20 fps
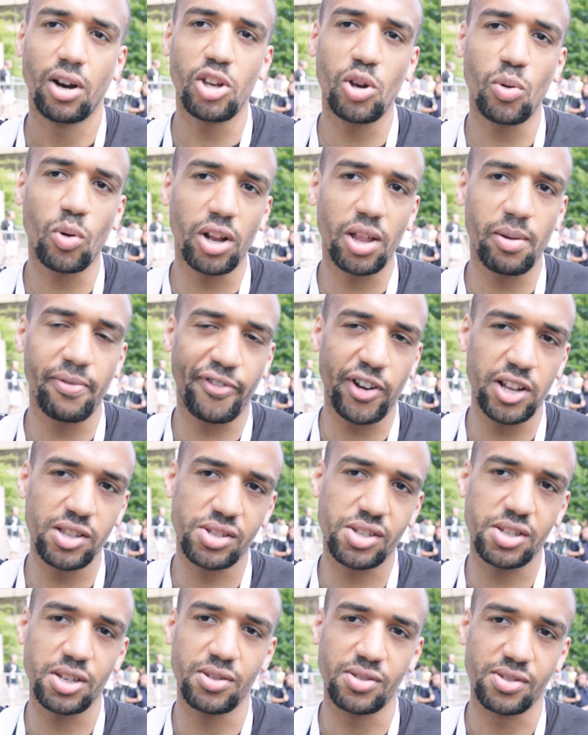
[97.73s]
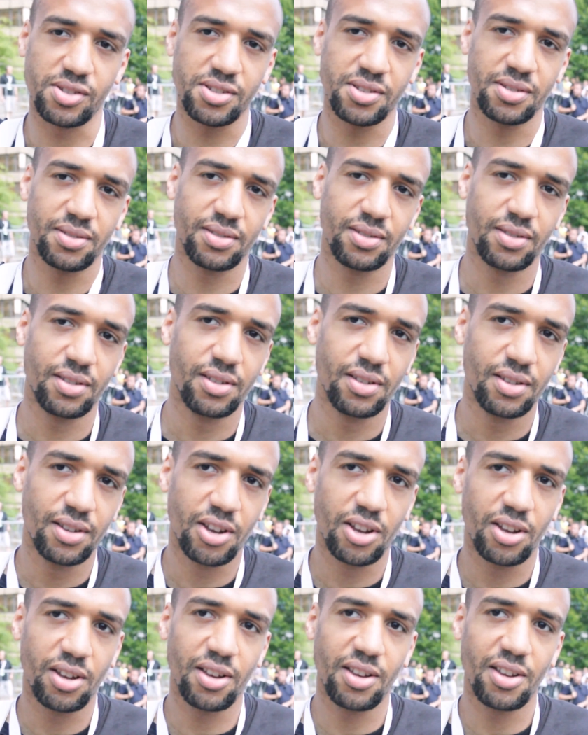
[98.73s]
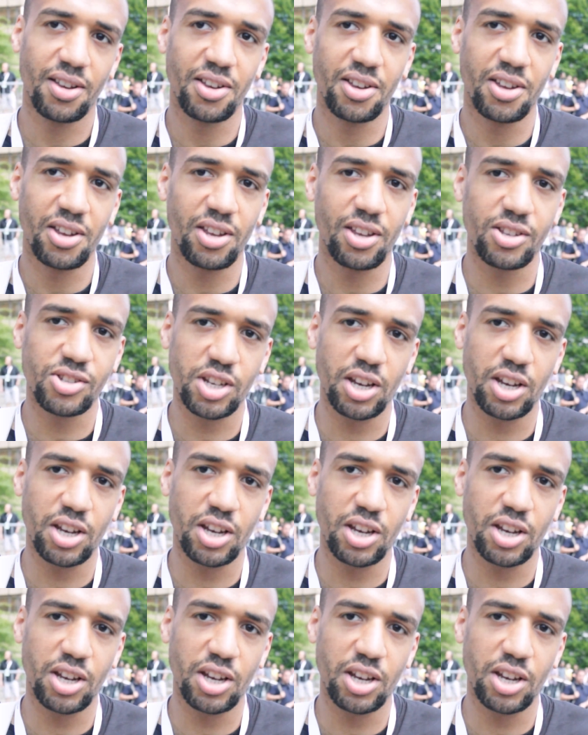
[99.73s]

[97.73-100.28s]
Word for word: Are you one of them fence sitters? No, I don't sit on a fence.